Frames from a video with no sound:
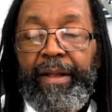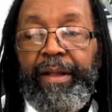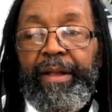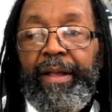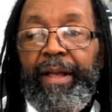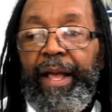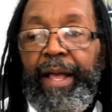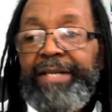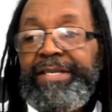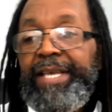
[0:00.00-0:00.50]

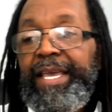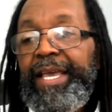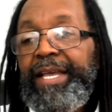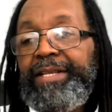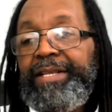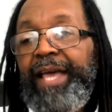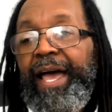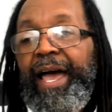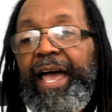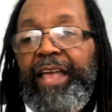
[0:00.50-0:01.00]
as end
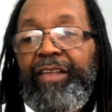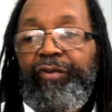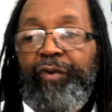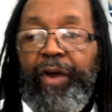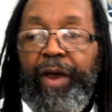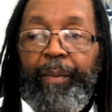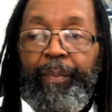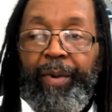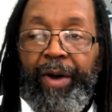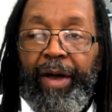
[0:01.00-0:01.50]
times
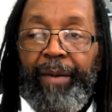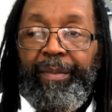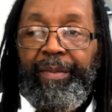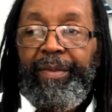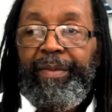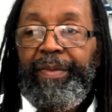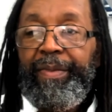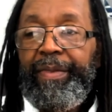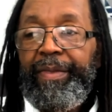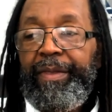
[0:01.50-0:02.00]
ramp up,
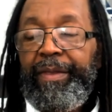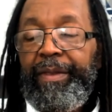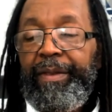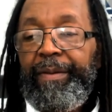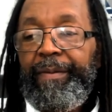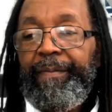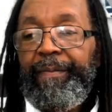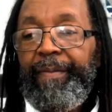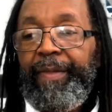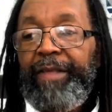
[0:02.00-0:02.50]

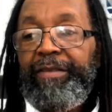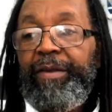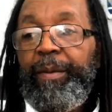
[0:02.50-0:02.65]
it's